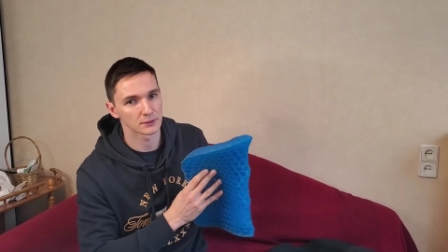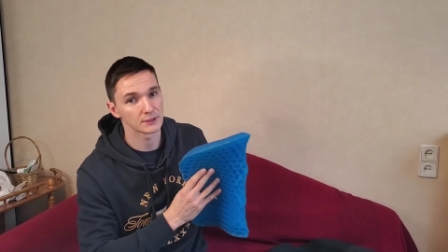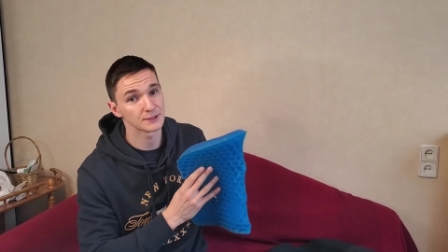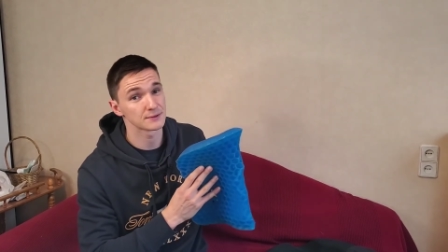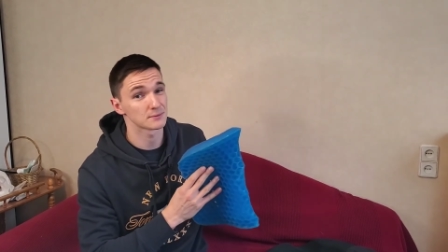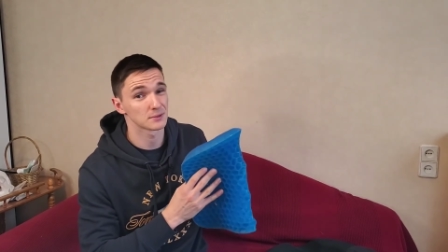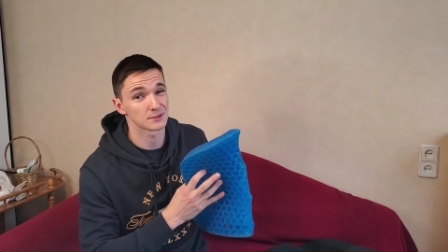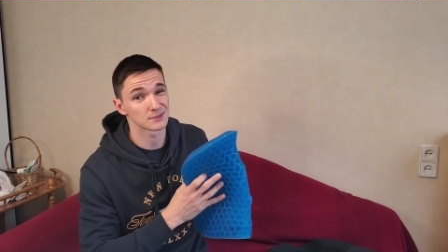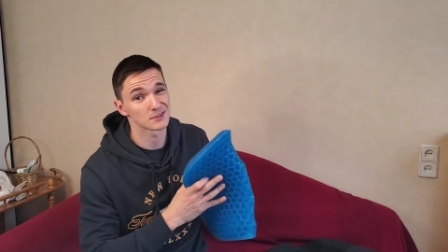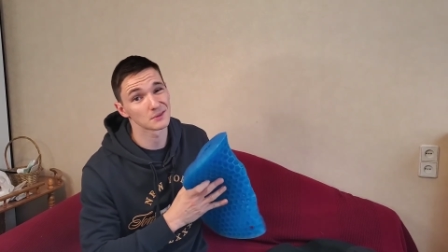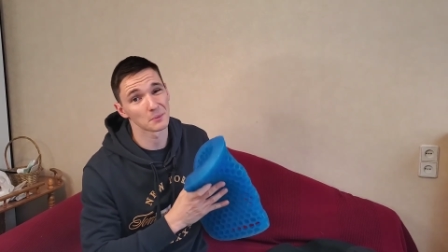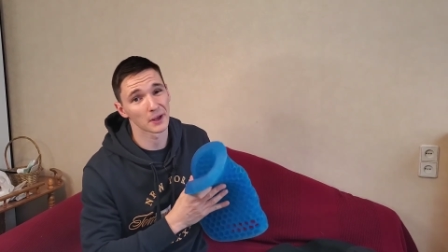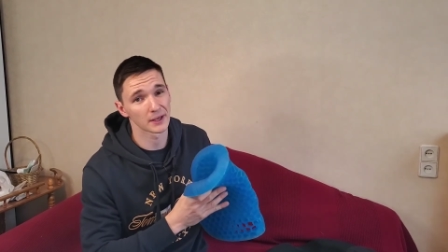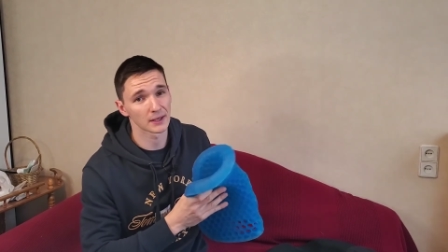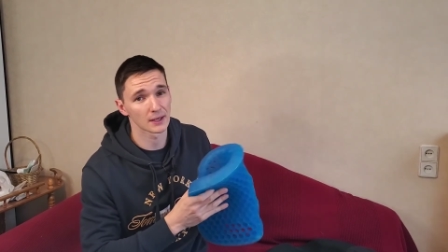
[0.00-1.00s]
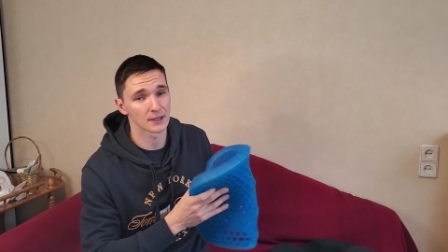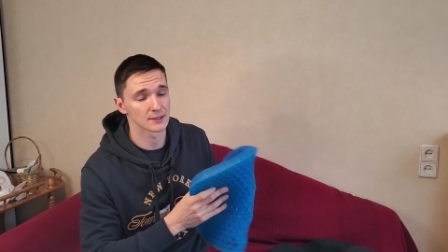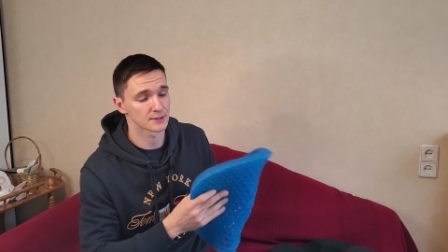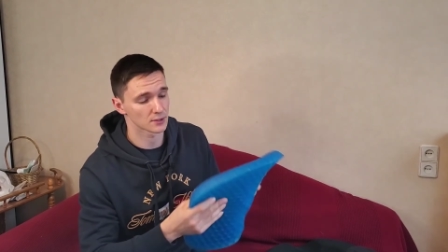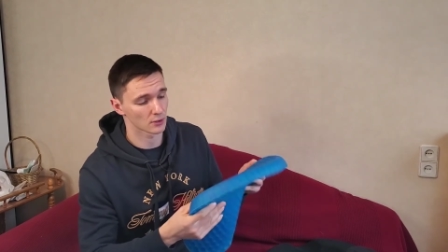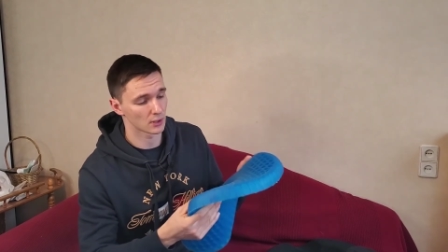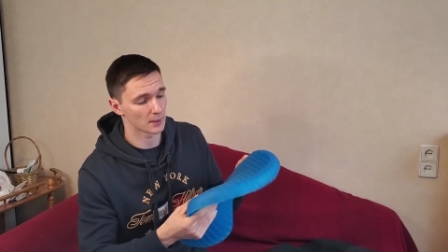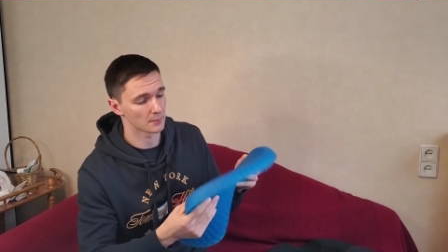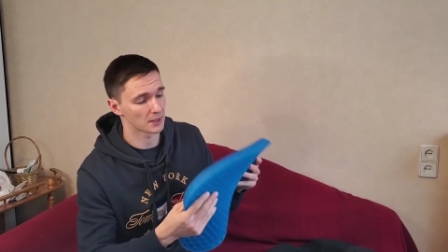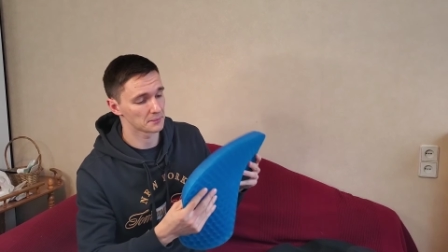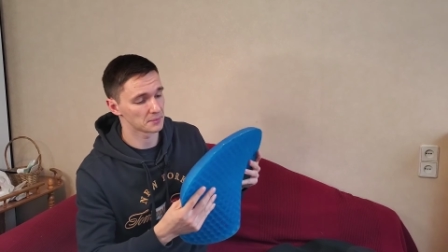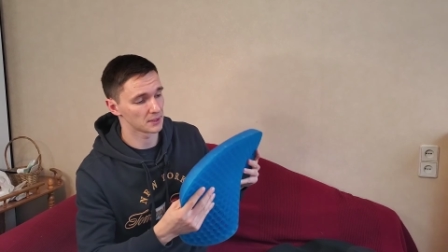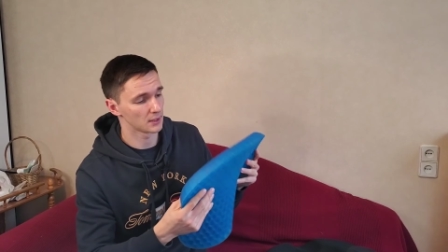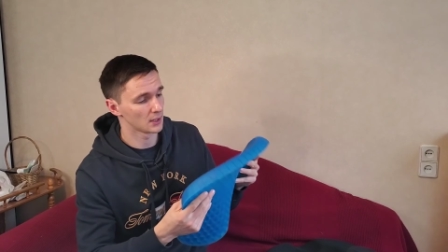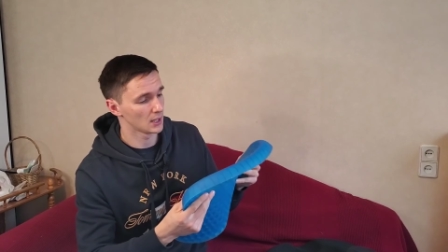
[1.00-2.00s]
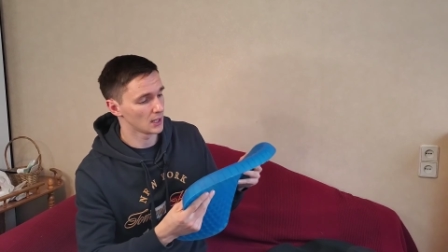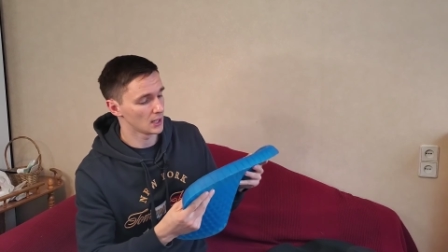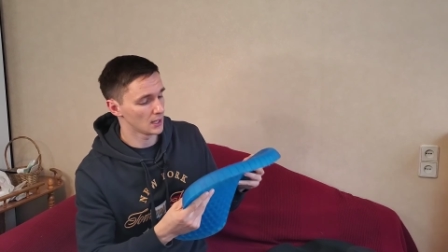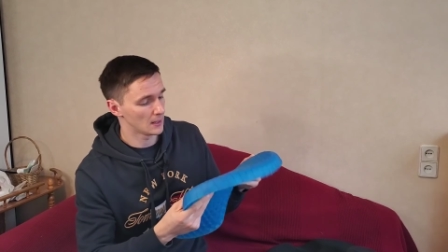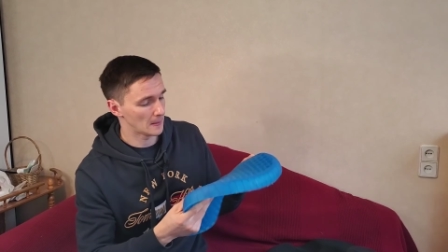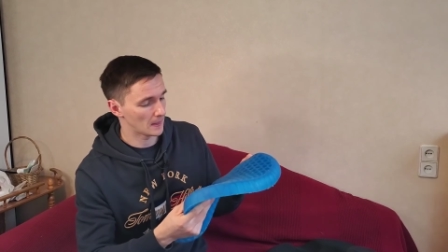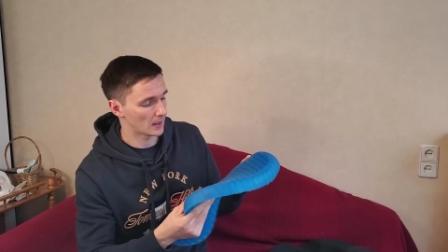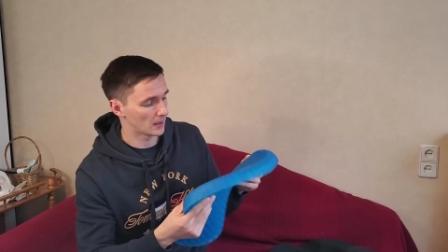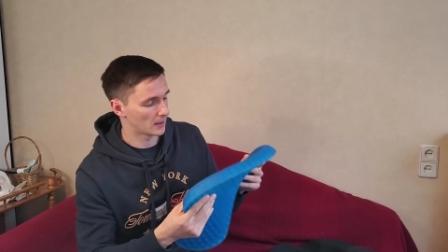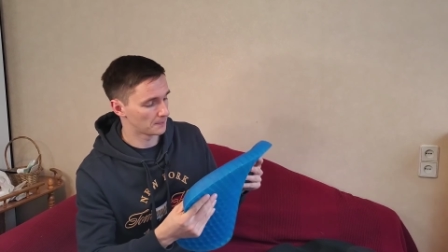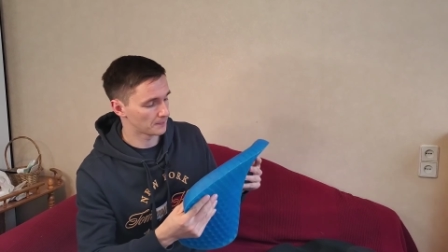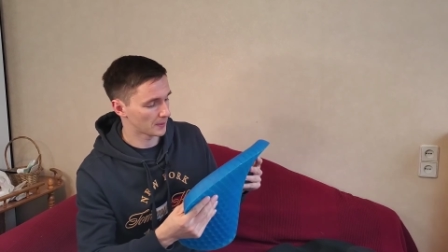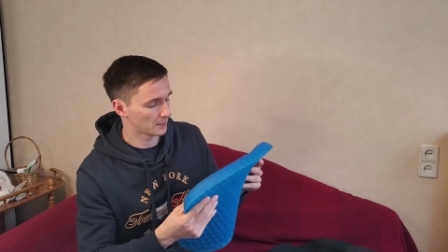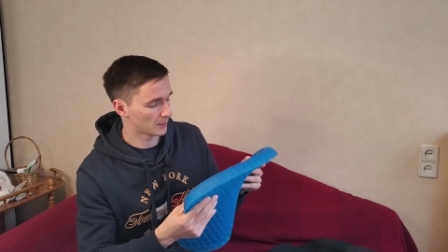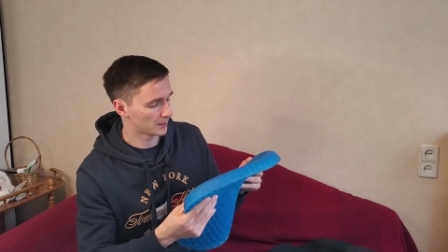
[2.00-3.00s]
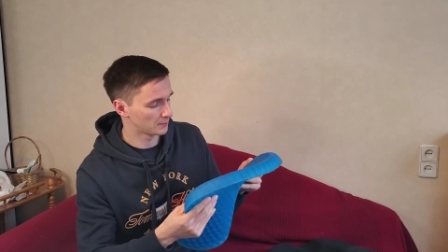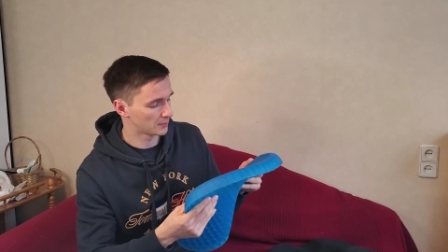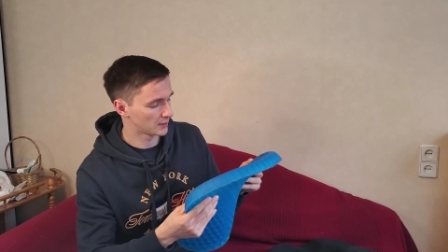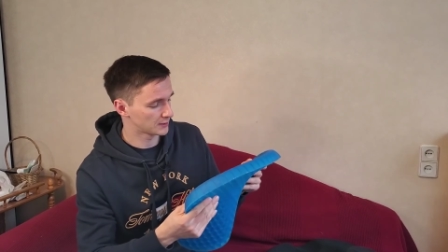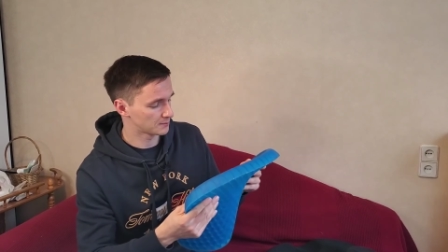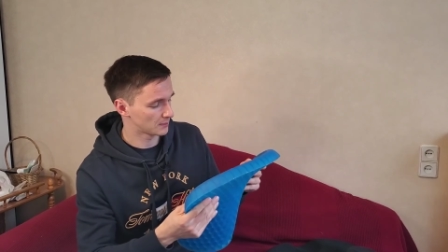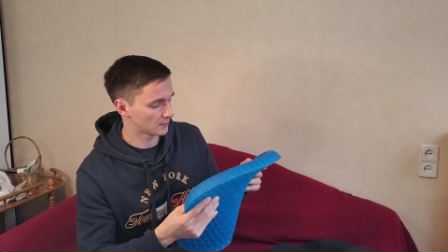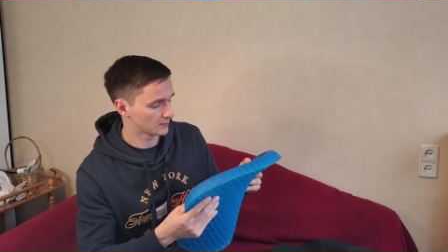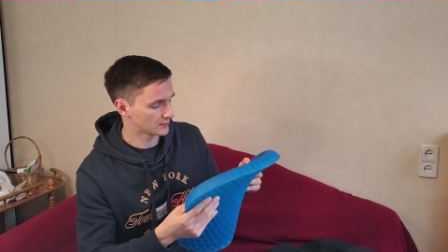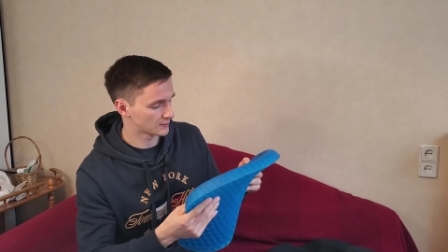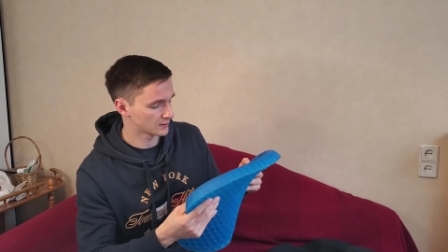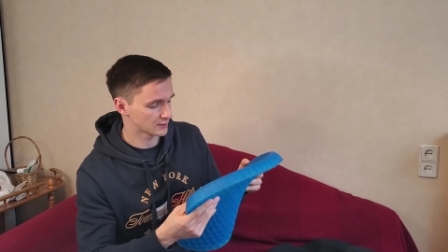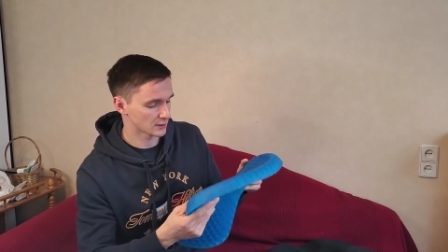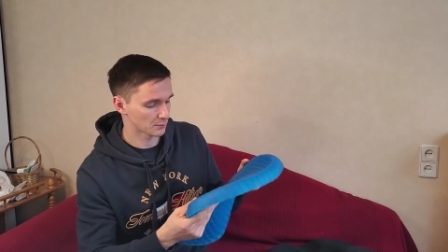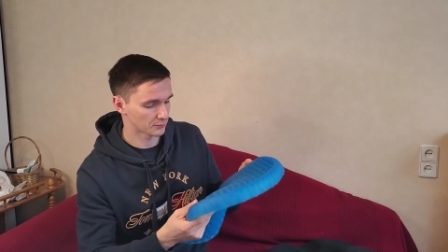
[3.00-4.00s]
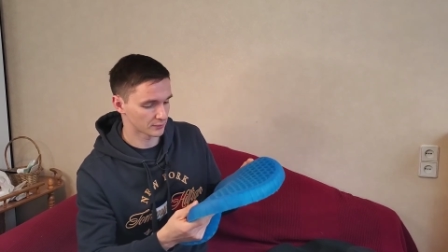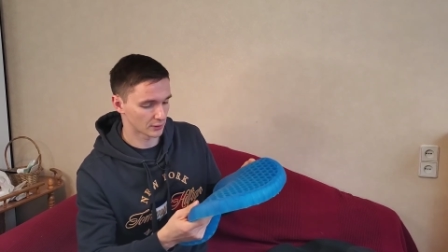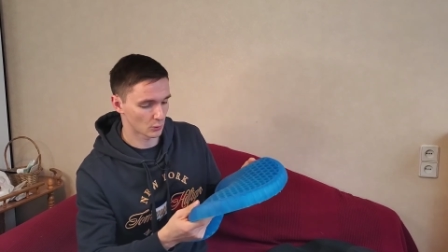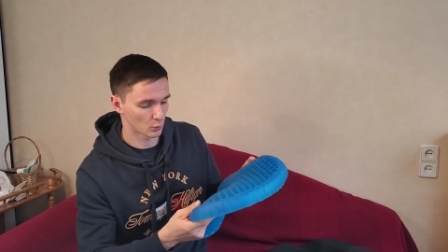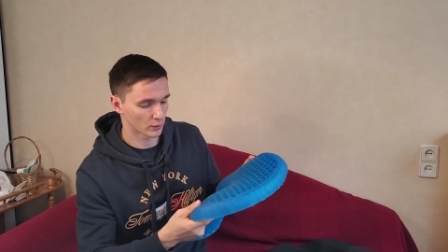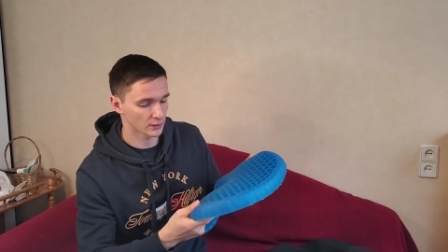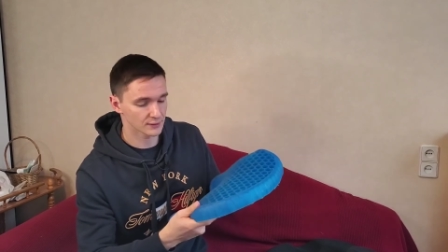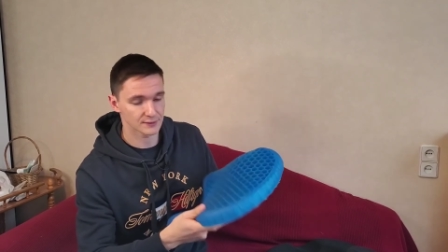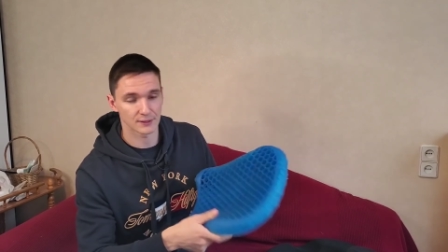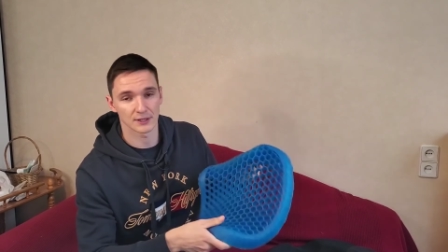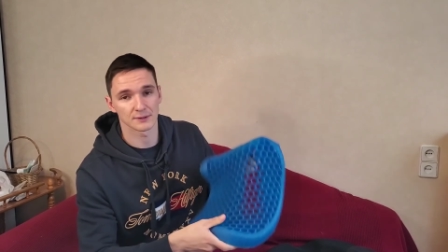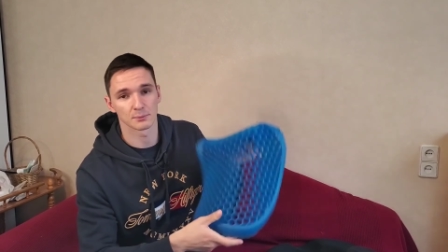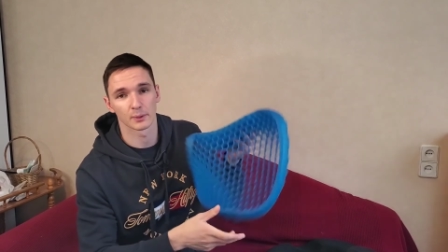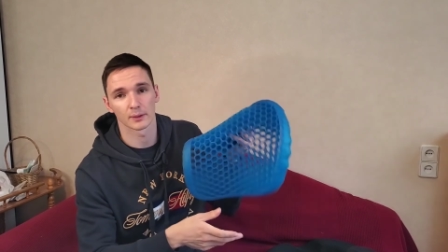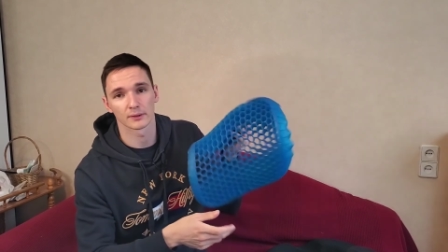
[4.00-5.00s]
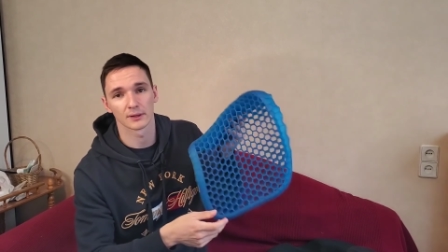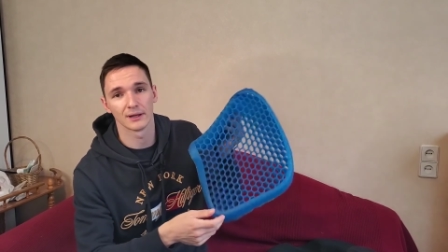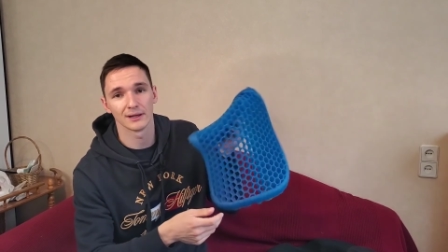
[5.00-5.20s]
At least it's in my case. So I might be, um, I might be experiencing something no one else does, but